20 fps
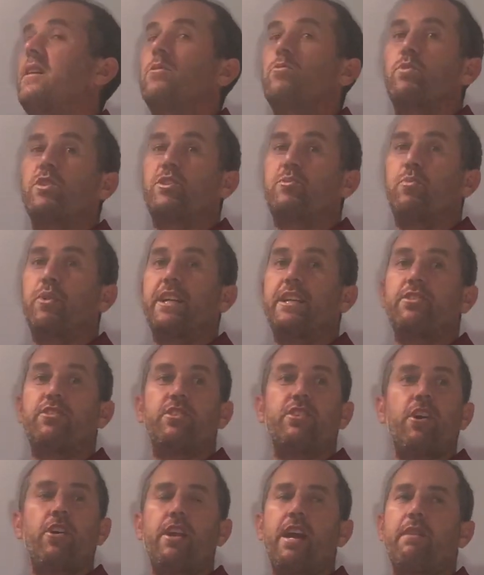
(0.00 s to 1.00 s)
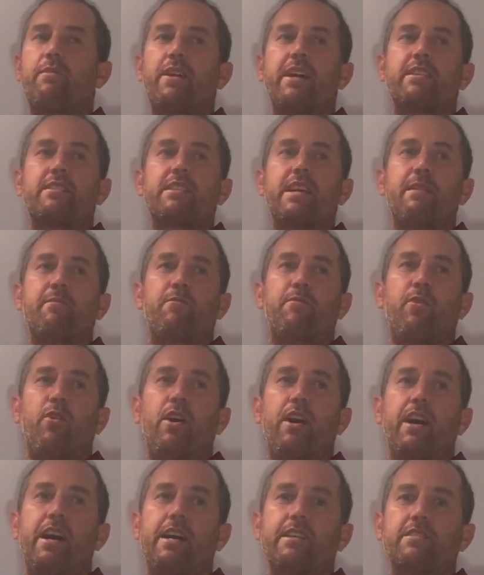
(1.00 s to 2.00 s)
Which means you don't have that same
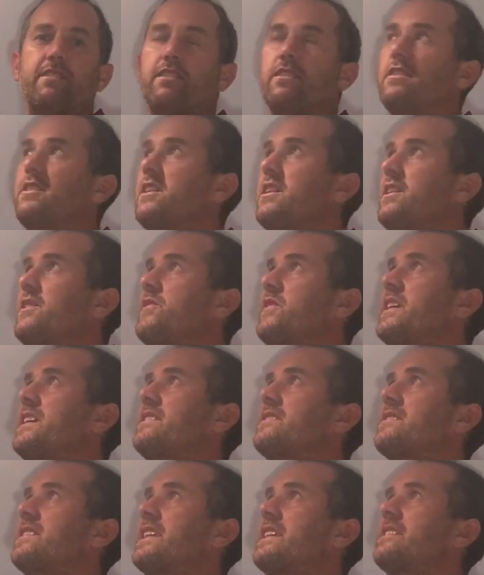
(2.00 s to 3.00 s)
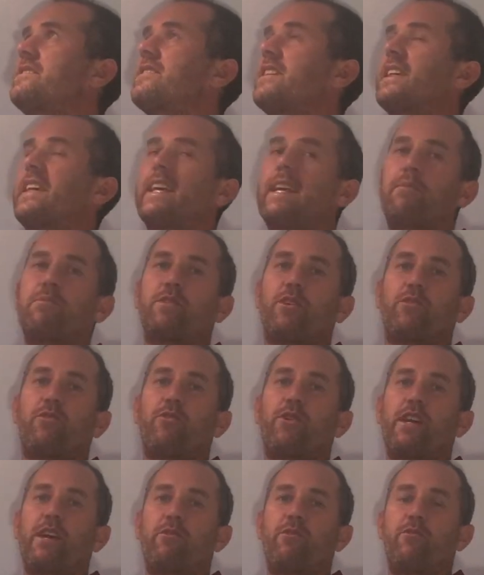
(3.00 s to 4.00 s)
fire hazard. These things that get up to
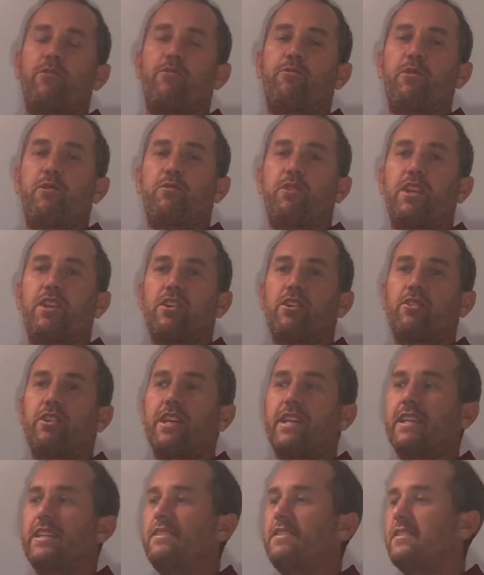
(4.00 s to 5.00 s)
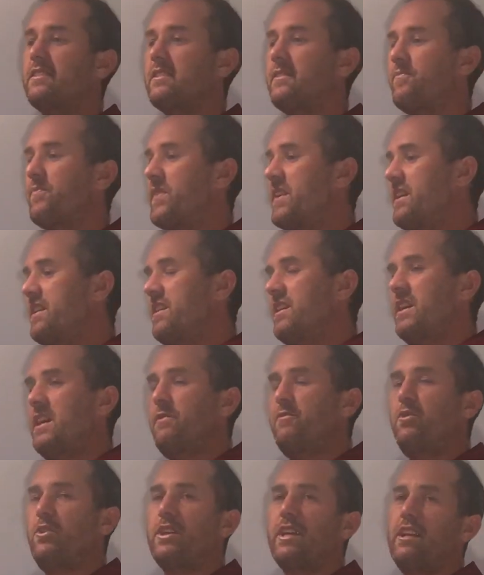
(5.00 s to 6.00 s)
350 degrees,
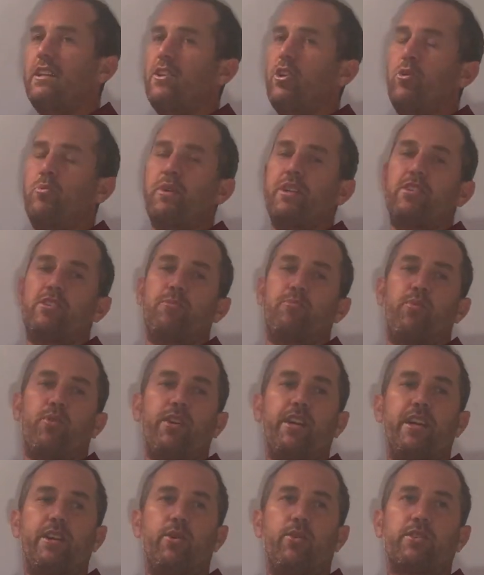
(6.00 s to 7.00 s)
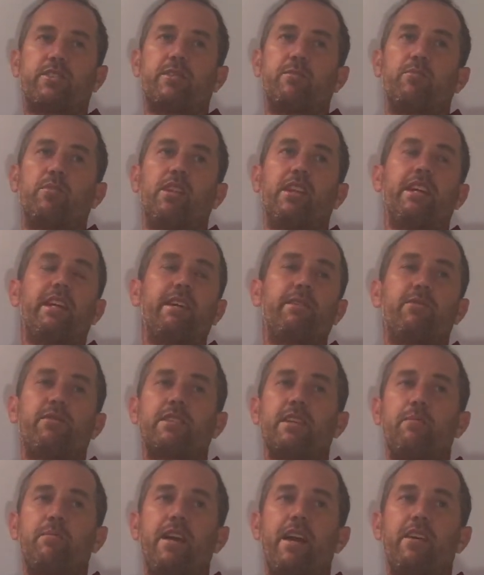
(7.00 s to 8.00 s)
if you get a little bit of debris or some leaves
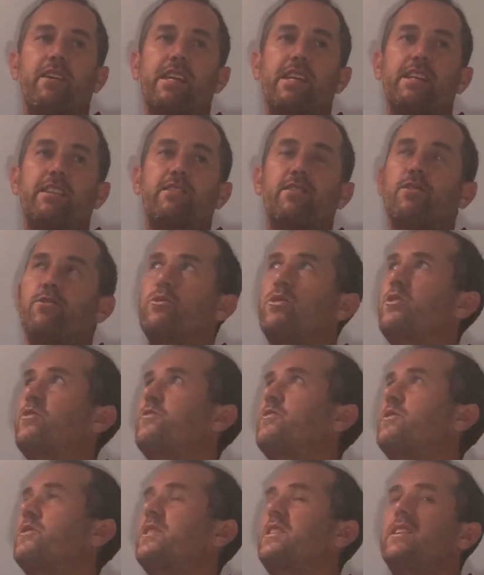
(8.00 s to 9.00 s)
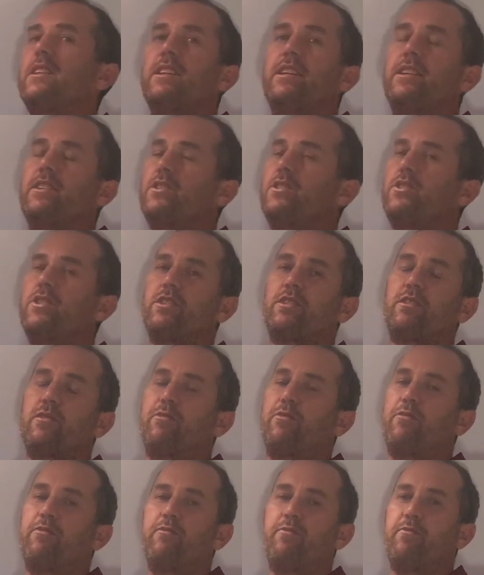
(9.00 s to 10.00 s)
somehow get into the roof, it's just a
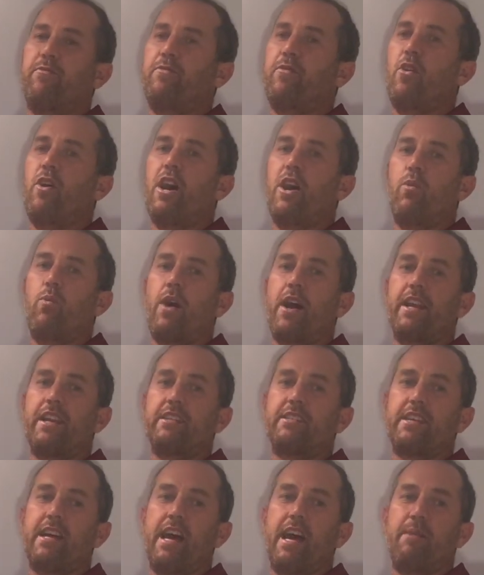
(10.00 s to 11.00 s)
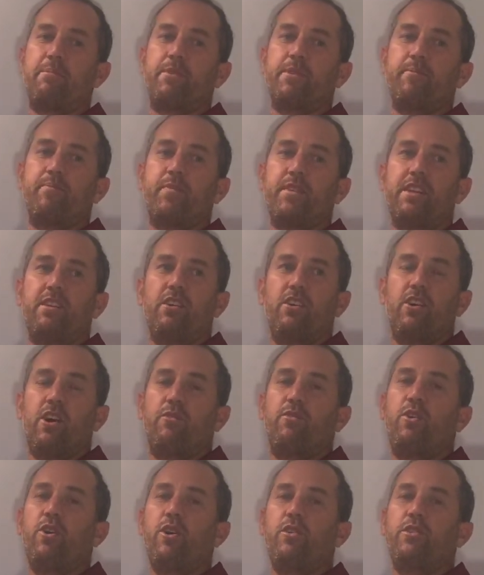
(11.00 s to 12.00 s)
fire waiting to happen.
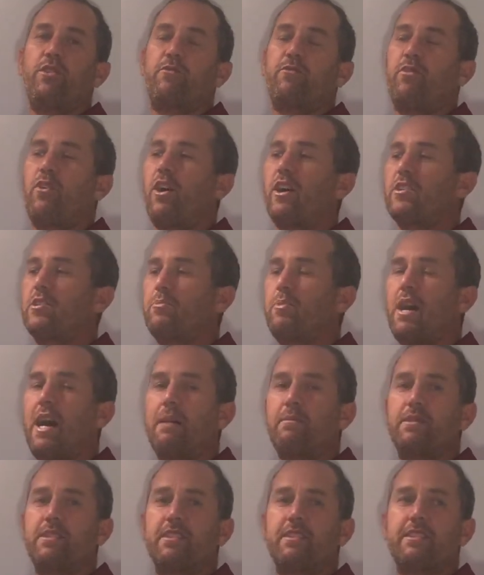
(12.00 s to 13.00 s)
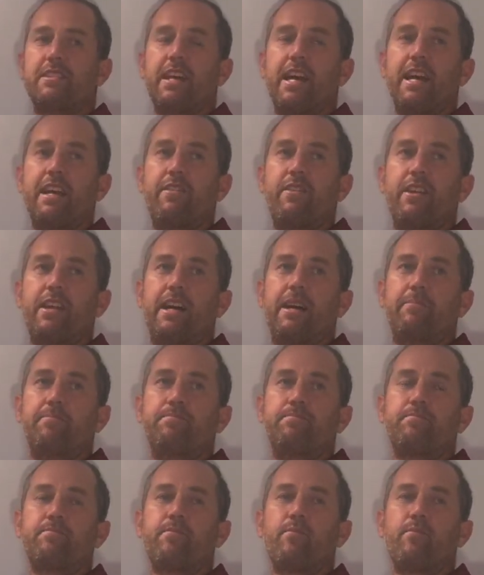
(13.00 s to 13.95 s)
I've heard the fire department say that